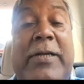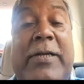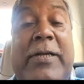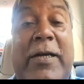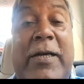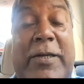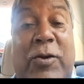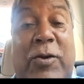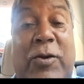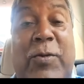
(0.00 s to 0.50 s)
tell you
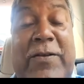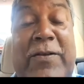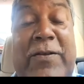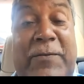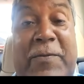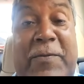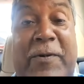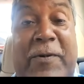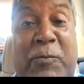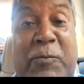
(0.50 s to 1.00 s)
my
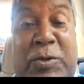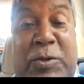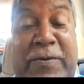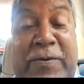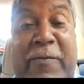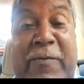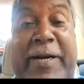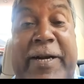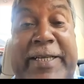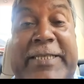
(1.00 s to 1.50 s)
most
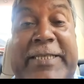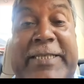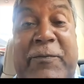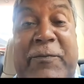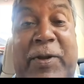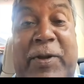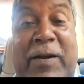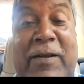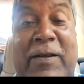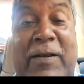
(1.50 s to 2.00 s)
favorite example.
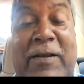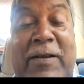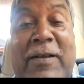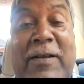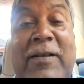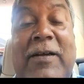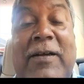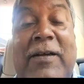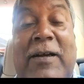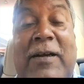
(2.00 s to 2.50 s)

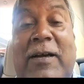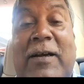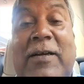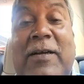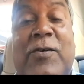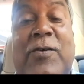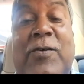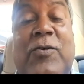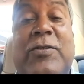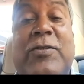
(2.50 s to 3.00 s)
You
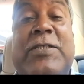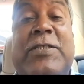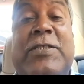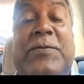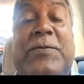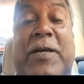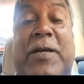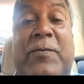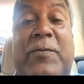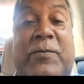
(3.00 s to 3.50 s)
know this
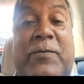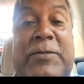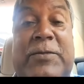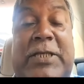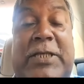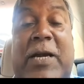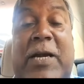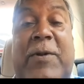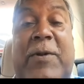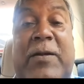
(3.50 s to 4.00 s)

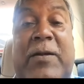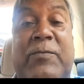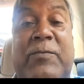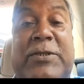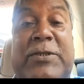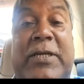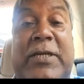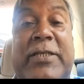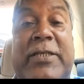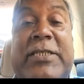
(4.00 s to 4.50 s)
gentleman,
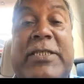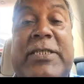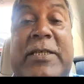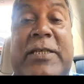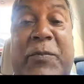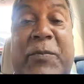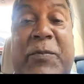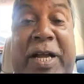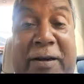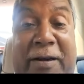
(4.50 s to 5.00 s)
Mr. Rajesh
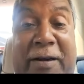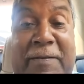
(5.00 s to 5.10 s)
Nambiar.